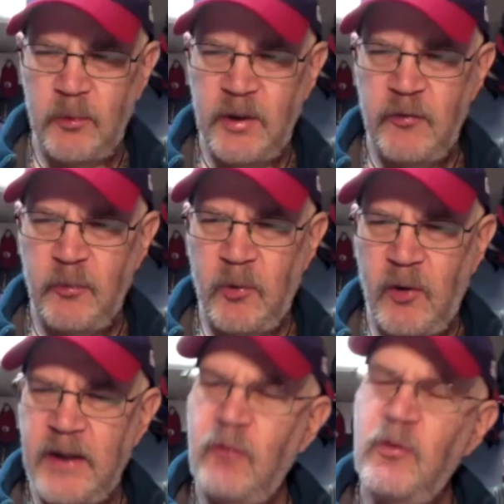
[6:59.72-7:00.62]
believable.
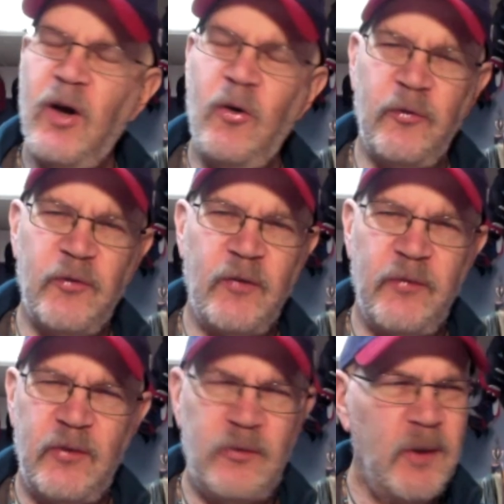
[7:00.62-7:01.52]
I don't know if
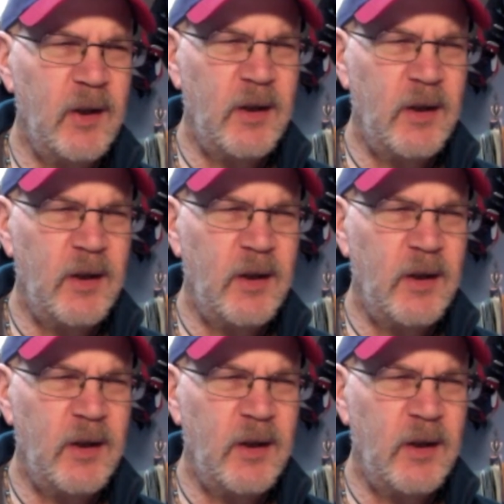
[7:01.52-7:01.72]
this